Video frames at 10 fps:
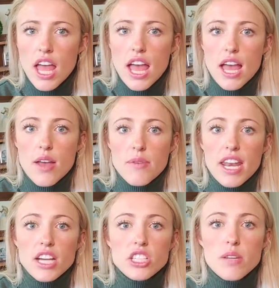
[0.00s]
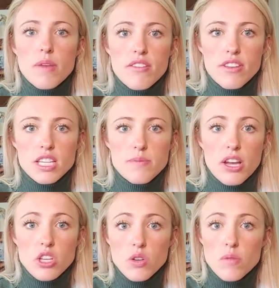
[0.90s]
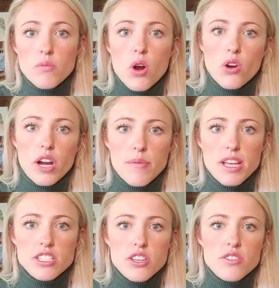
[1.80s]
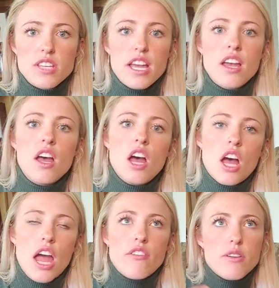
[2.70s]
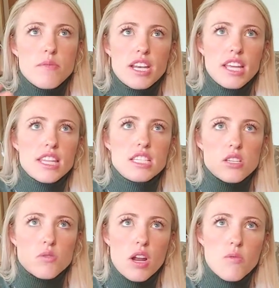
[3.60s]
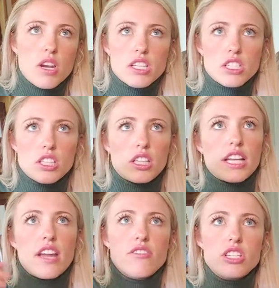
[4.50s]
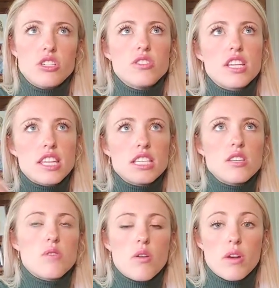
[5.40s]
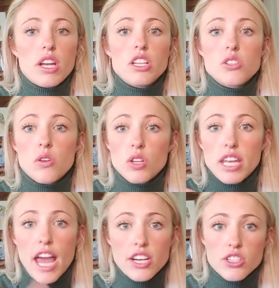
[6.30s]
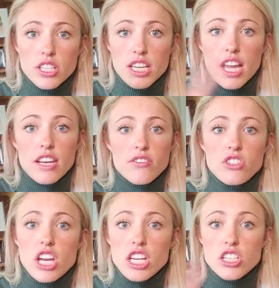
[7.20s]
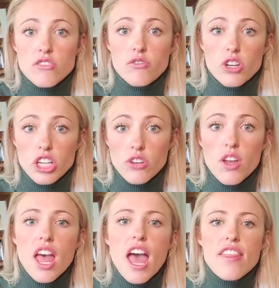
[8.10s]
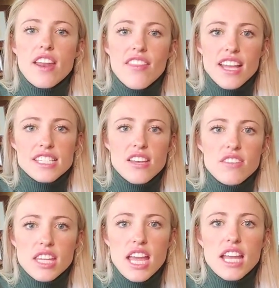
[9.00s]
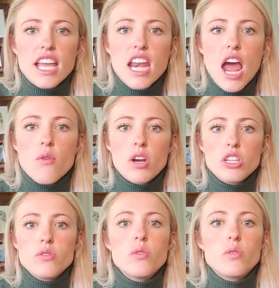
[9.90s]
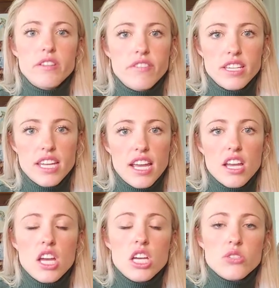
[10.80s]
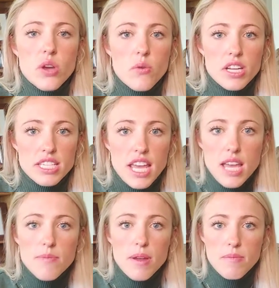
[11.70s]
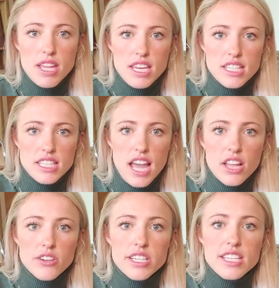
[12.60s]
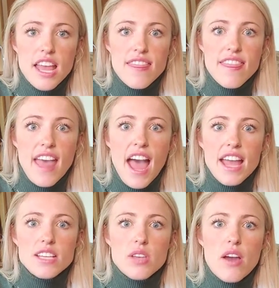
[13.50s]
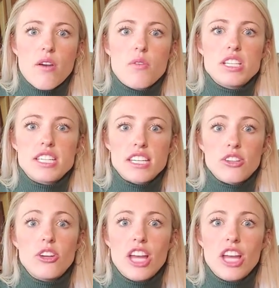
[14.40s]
And actually in MyFitnessPal, you can program it. So you say, every Monday, this is what I want it to look like. Every Tuesday, this is what I want. So it'll naturally kind of change it for you. Then on that seventh day, again, I want to do a refeed day. So I want to take my maintenance calories, and that is how I want to